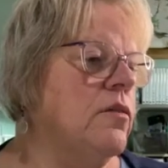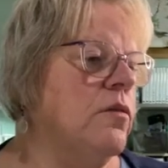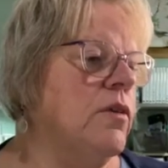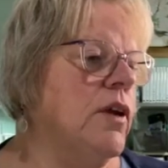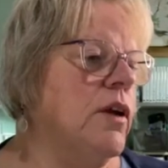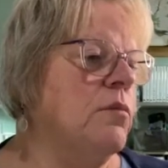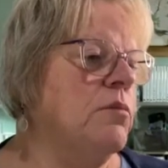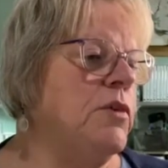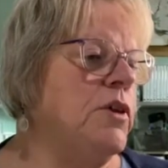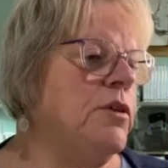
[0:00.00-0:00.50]

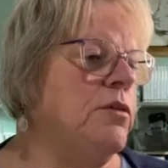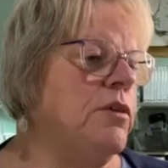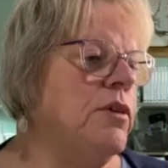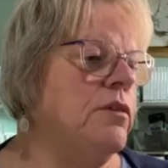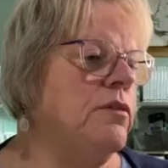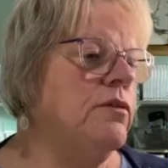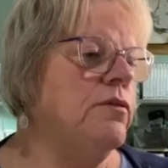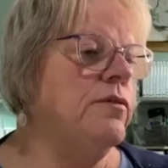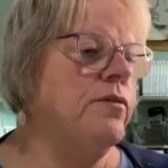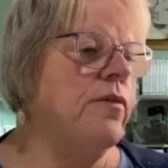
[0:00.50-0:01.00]
what I'm
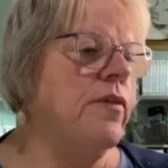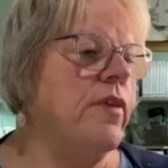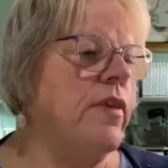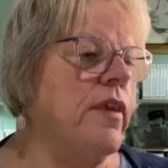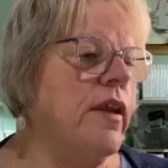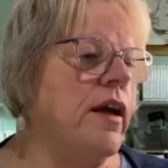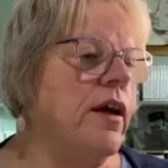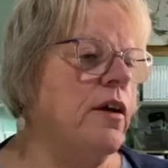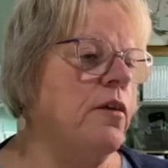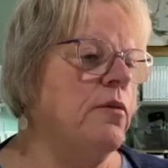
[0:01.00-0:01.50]
doing.
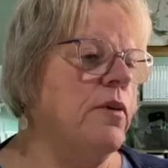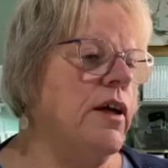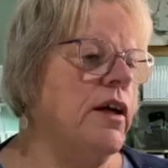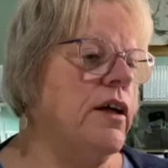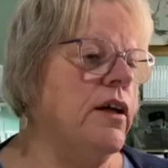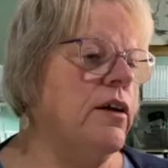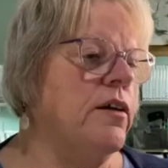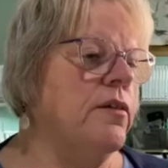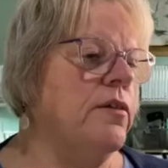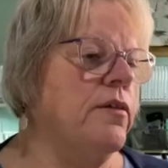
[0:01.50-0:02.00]
There we
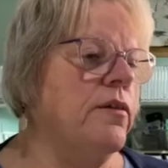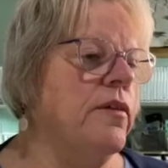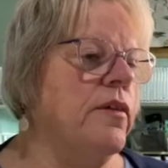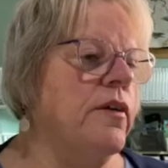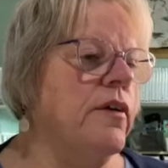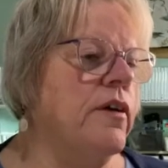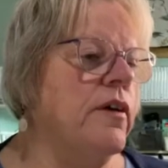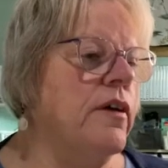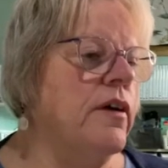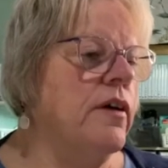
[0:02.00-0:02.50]
go.
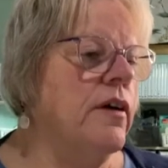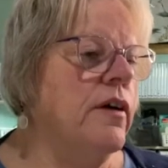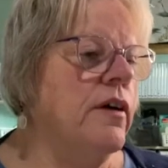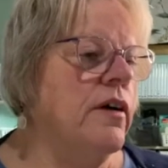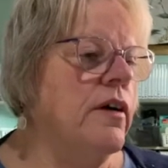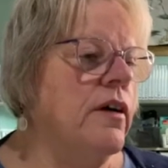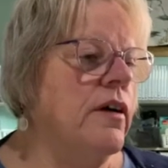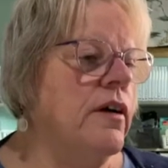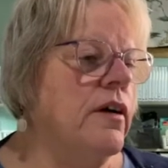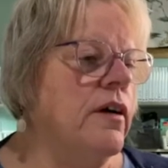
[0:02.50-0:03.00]

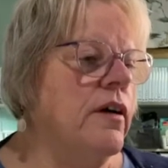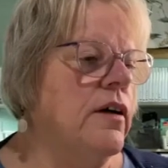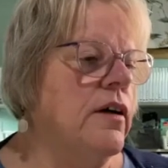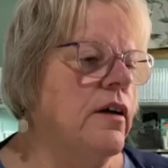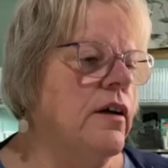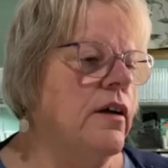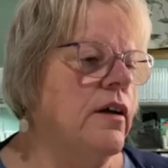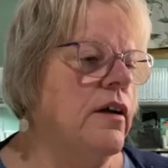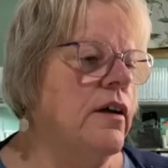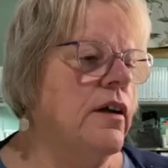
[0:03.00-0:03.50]

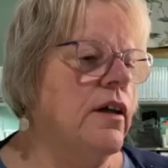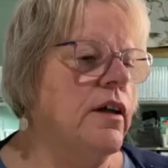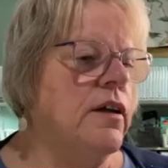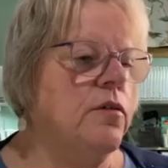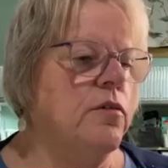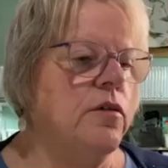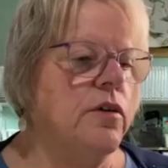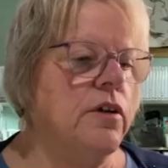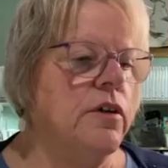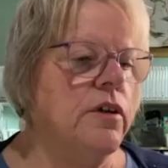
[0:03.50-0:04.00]
I
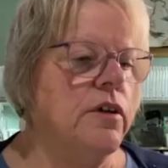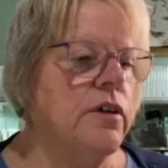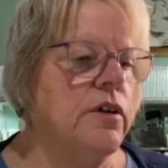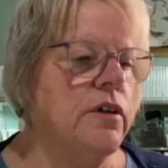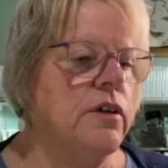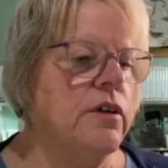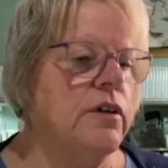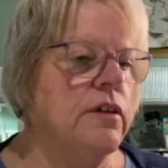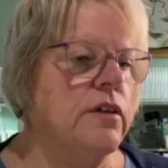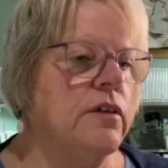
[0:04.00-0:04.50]
think we're
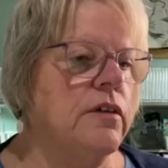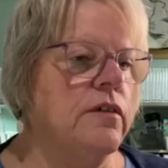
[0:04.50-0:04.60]
good.